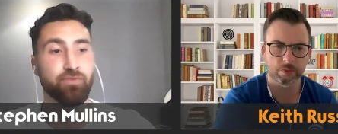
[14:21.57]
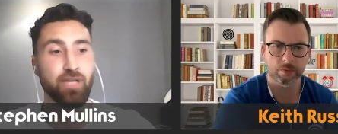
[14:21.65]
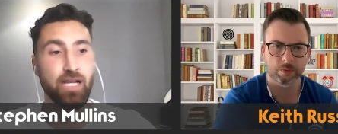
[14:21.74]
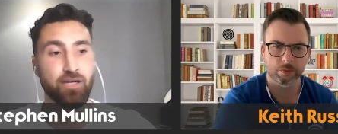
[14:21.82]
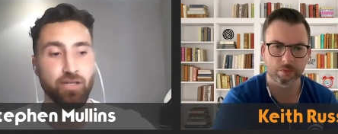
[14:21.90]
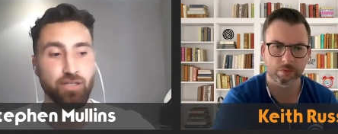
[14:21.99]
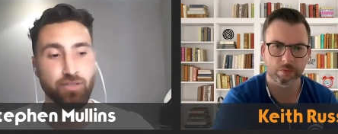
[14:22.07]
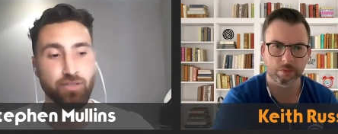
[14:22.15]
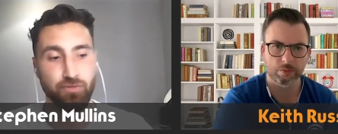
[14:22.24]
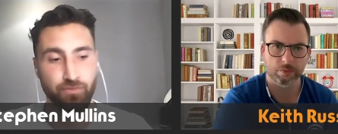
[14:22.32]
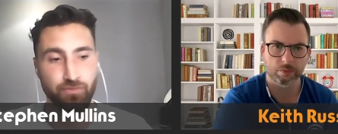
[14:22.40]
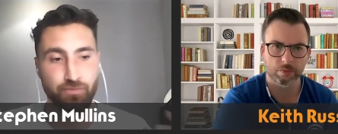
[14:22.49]
Speaker 1: that kind
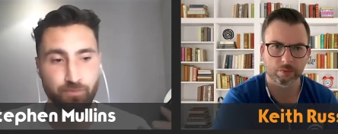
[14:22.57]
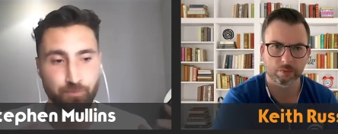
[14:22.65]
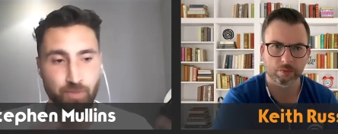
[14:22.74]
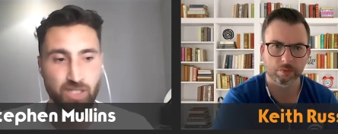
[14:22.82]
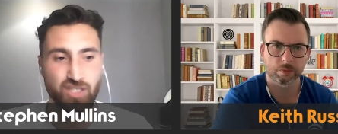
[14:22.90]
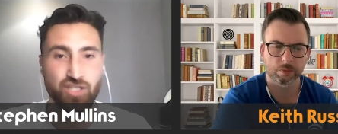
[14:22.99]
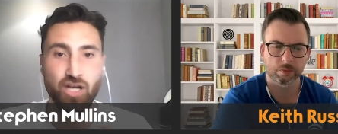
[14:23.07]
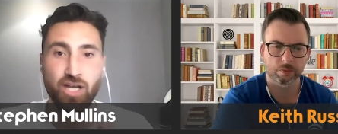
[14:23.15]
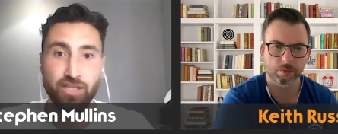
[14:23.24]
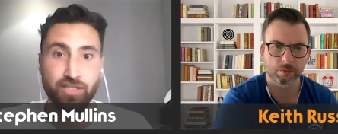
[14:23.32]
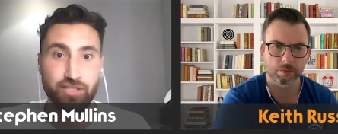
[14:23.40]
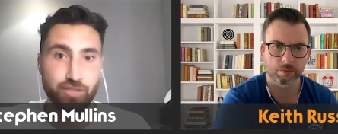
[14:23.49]
of tying
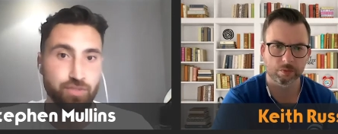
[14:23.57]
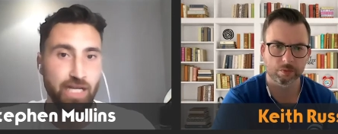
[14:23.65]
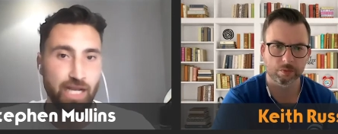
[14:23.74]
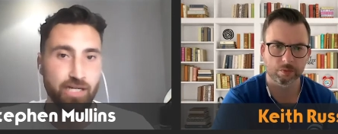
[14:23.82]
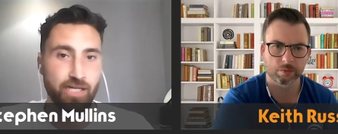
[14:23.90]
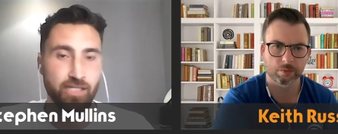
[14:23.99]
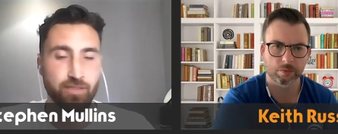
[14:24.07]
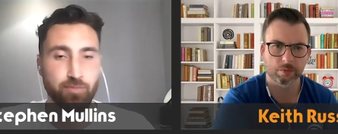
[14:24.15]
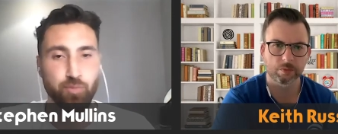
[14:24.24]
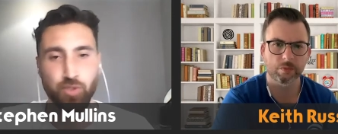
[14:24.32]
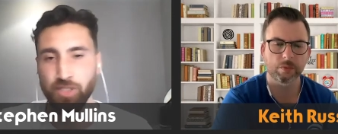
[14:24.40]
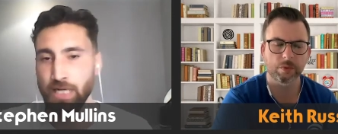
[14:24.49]
the two together,
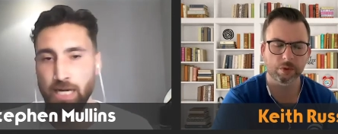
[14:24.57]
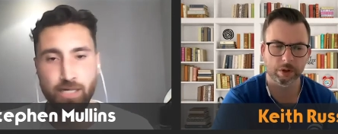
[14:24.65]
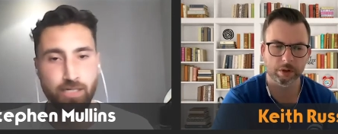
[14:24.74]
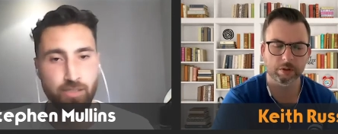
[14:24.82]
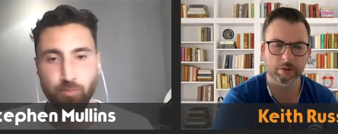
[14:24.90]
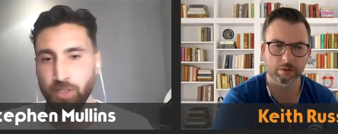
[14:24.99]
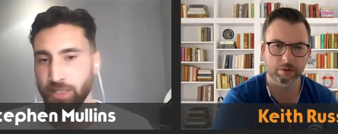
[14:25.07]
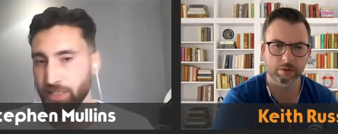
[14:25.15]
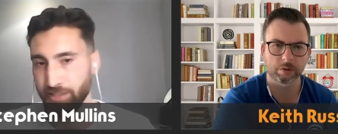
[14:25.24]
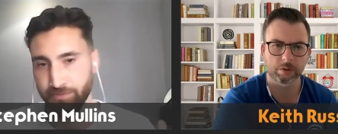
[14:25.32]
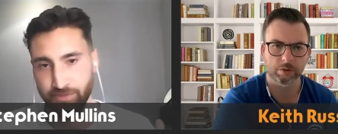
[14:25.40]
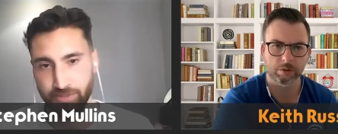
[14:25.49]
but they are hmm. they're completely
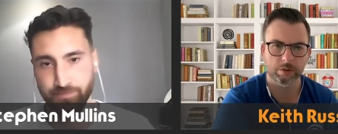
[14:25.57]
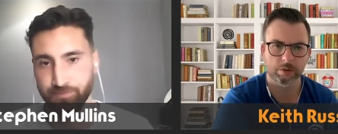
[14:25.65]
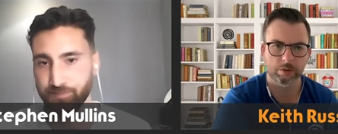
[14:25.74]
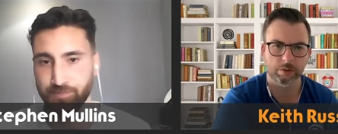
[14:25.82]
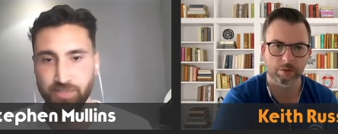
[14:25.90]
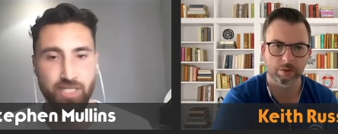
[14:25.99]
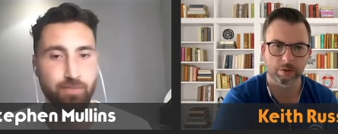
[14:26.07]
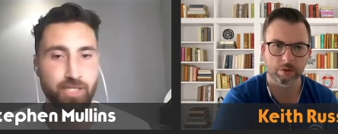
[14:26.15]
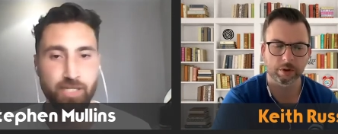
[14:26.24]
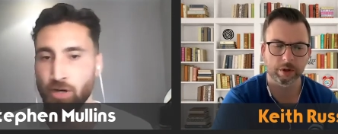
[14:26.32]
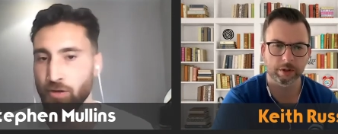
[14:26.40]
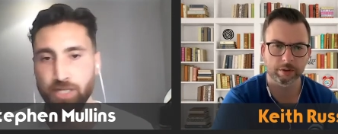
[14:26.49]
different. CBD okay.
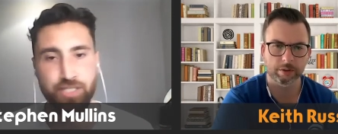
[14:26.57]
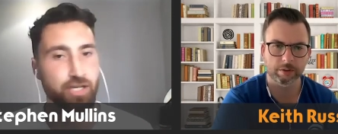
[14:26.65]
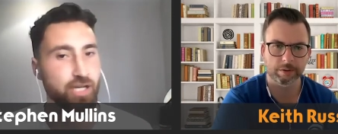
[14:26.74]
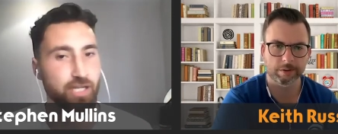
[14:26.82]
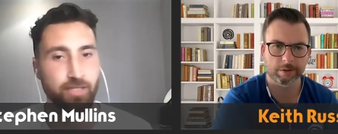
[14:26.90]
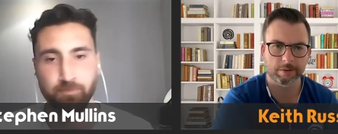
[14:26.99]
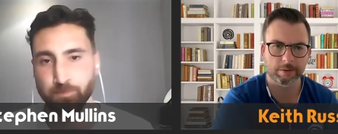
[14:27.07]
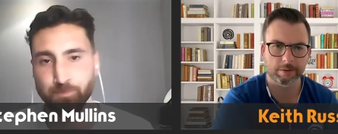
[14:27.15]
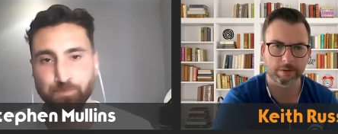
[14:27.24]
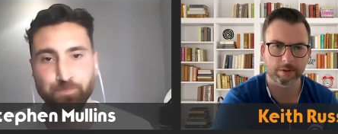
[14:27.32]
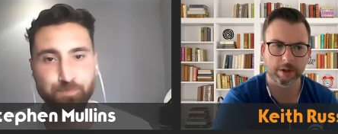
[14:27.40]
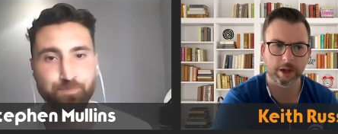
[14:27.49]
won't get you high.
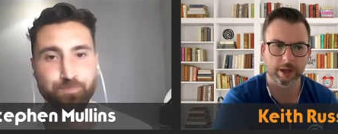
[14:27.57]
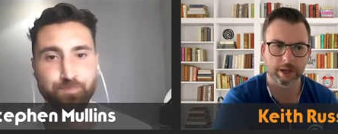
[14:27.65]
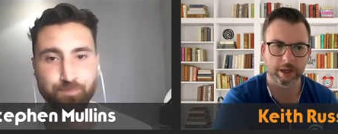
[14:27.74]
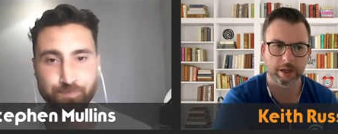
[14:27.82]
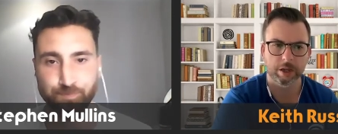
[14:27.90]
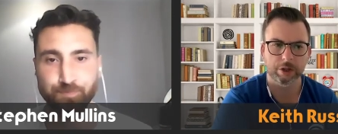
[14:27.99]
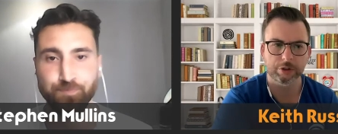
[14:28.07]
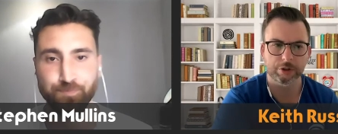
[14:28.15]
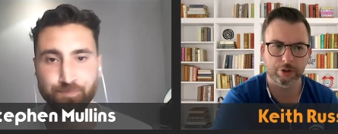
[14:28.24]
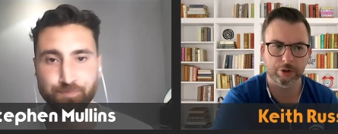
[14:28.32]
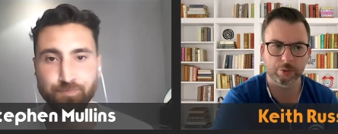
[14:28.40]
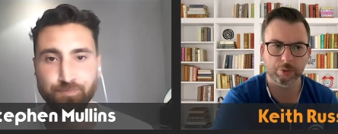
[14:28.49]
Speaker 2: Yeah, yeah. So
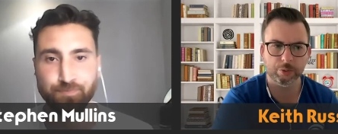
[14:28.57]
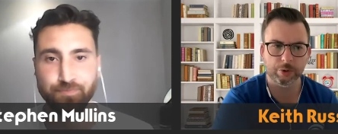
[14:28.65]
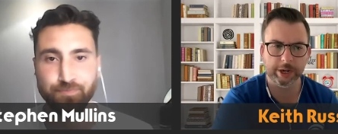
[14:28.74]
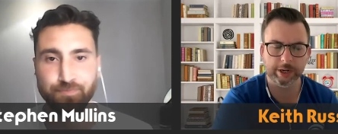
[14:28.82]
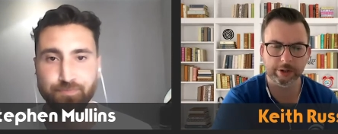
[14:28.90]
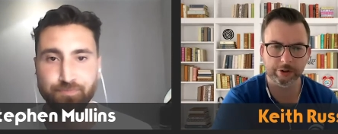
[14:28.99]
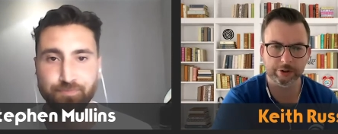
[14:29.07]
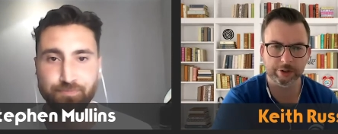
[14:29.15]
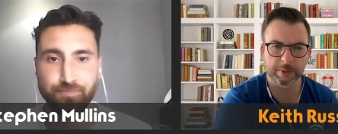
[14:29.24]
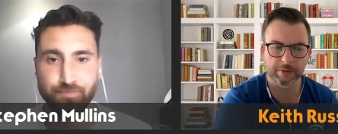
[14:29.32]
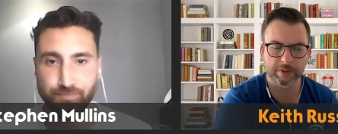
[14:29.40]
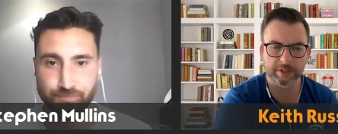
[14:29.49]
you reckon there's a
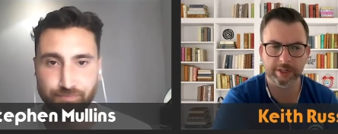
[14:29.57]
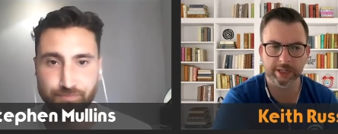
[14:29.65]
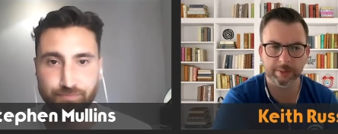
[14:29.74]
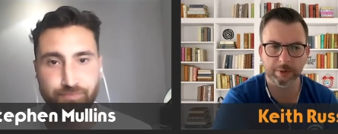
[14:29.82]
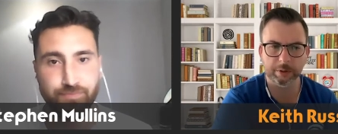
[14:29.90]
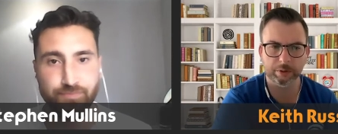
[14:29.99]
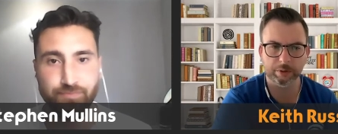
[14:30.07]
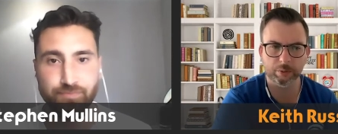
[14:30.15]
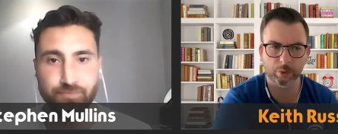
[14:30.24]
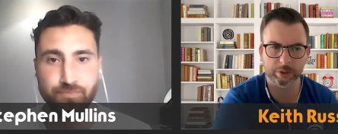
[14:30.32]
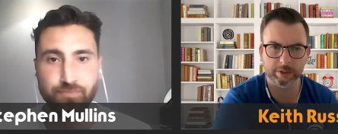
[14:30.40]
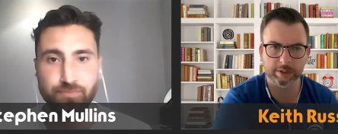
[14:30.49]
bit of a stigma
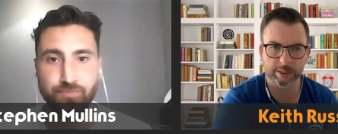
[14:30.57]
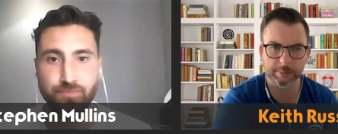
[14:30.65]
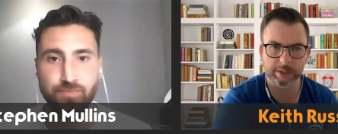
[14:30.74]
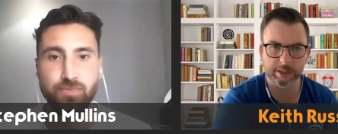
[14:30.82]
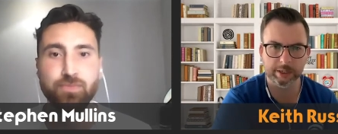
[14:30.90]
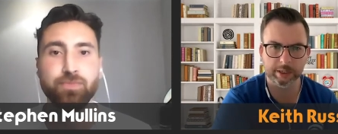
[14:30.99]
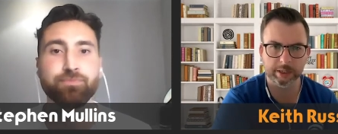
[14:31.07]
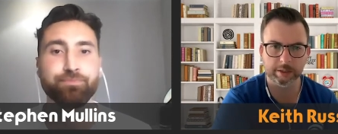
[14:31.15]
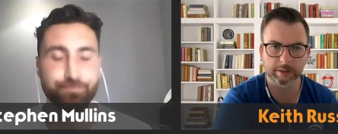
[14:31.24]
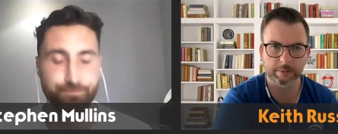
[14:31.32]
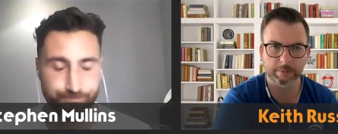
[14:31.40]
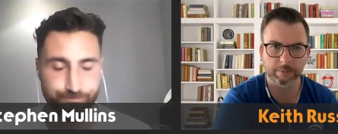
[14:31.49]
with CBD?
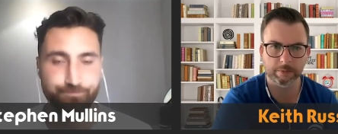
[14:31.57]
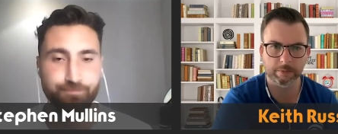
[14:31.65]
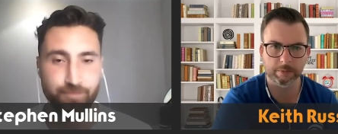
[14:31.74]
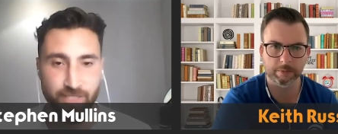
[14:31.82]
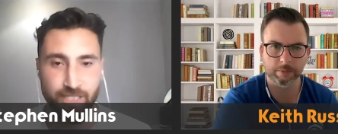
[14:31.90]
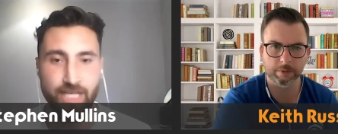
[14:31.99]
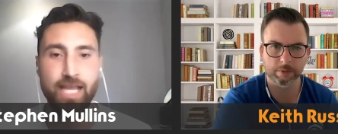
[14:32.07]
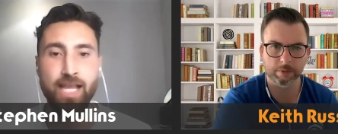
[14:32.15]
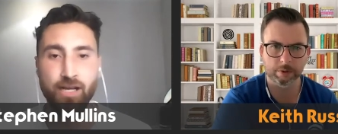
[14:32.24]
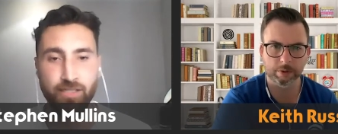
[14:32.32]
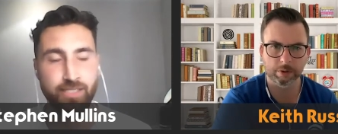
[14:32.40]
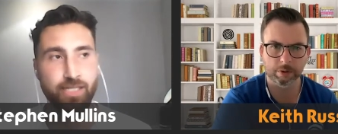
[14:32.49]
Speaker 1: Yeah,
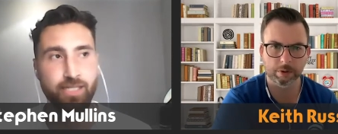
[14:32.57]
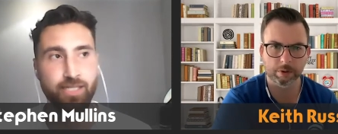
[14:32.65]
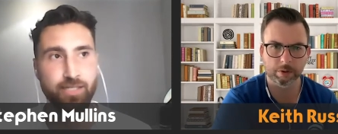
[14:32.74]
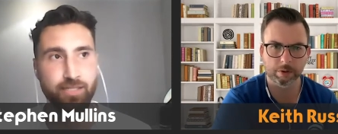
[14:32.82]
I think